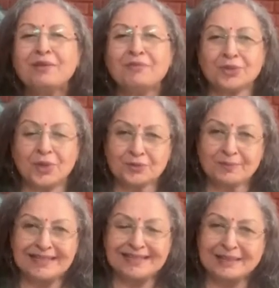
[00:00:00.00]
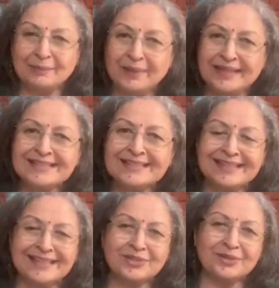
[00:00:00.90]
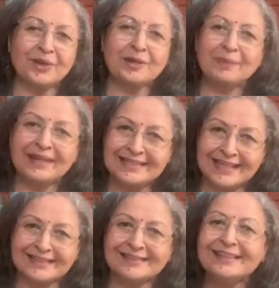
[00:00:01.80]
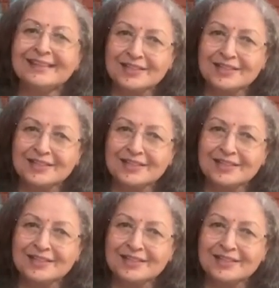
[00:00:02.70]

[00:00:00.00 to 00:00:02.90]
which automatically means that it should not be done